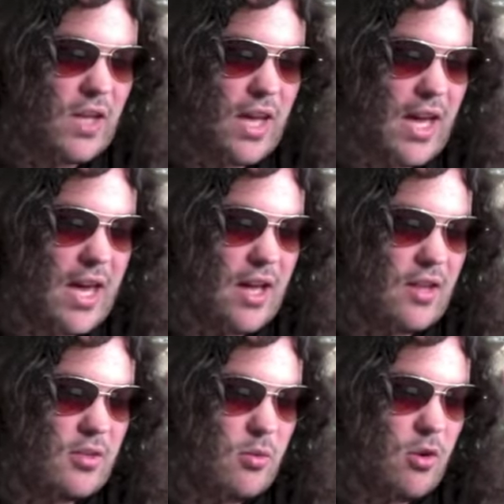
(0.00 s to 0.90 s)

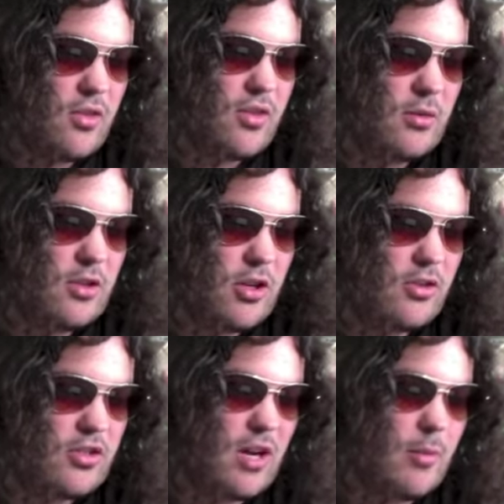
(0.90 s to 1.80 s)
and he wants them, you
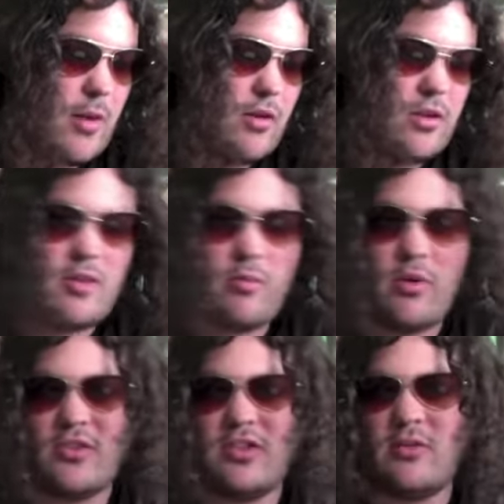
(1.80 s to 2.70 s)
know, to come out. He
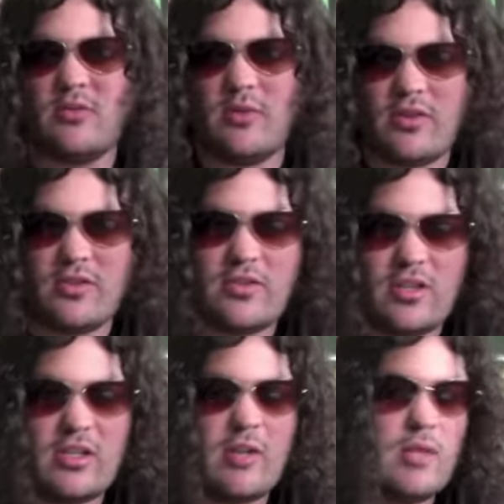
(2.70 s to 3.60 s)
wants them to, uh,
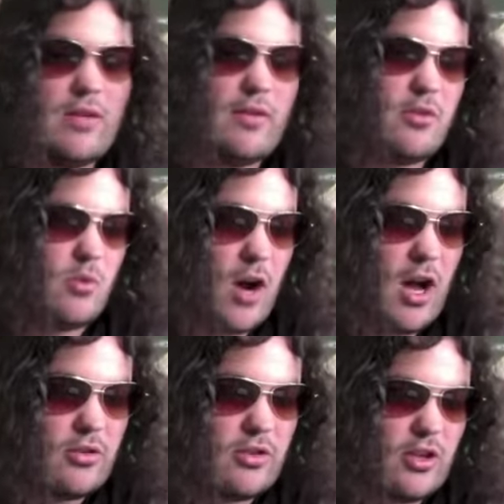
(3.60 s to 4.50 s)
to come live out the
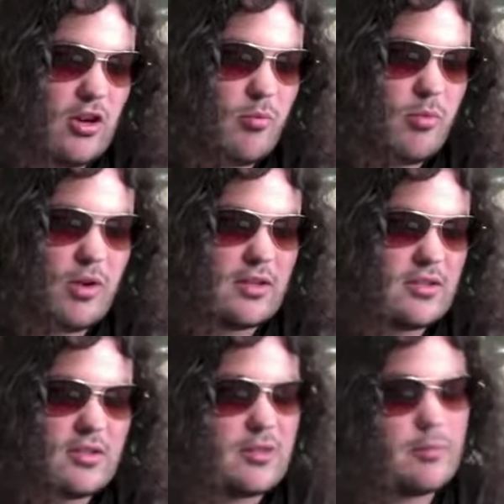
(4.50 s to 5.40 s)
wild, you know.
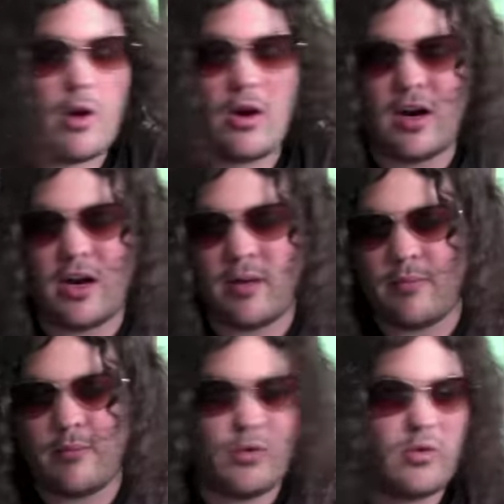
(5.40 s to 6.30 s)
But
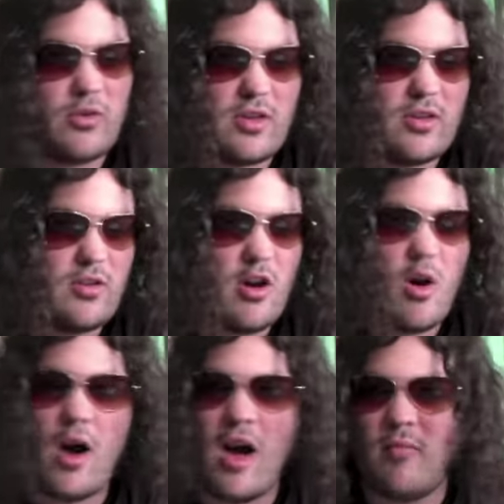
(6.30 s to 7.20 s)
um, Boog says
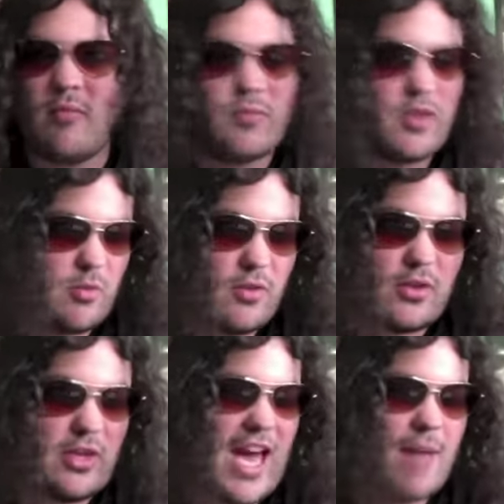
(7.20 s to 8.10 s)
no. Um, he's
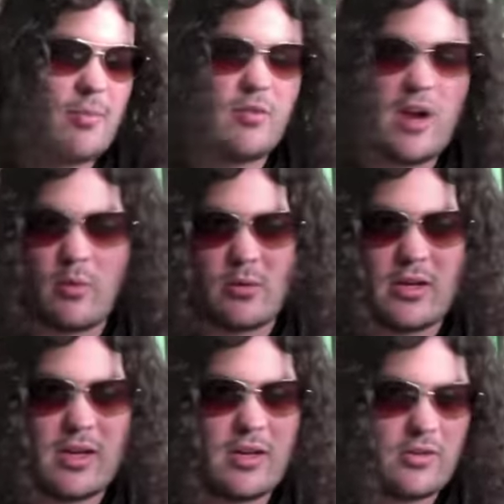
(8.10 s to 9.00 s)
perfectly happy right
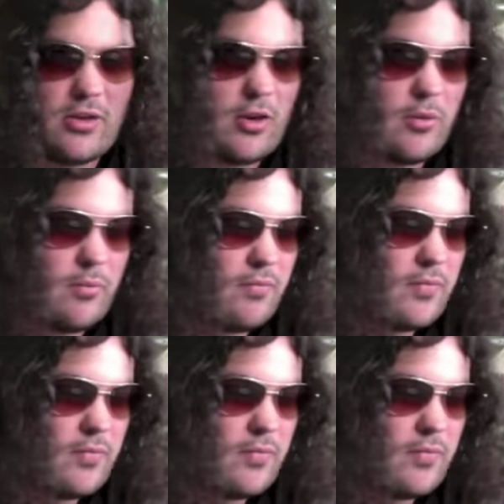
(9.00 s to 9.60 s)
where he is, you know.